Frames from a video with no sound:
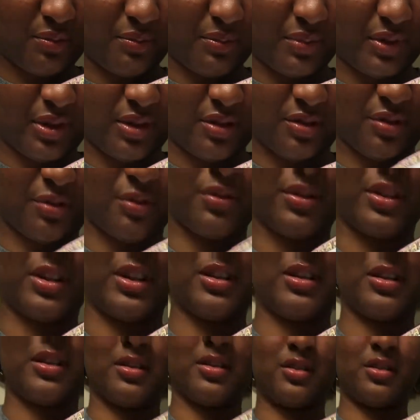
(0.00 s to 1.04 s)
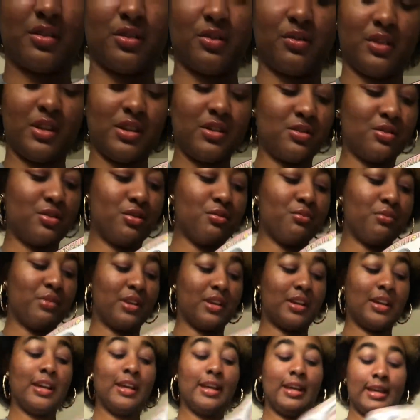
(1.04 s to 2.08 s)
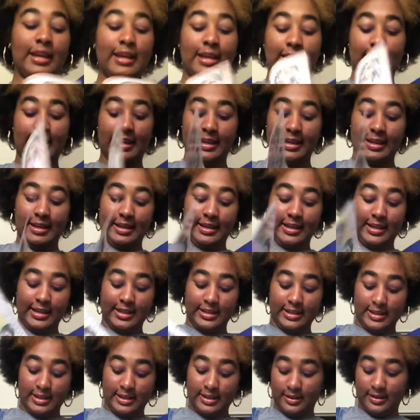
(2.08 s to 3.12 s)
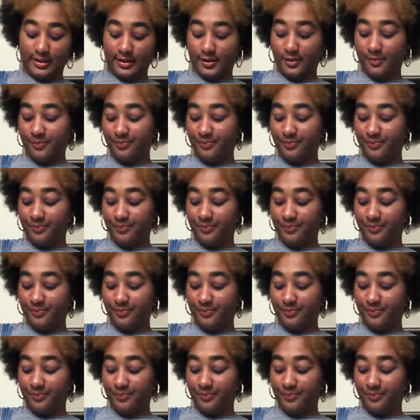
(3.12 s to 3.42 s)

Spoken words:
but I don't like this because her head's too big. And yeah,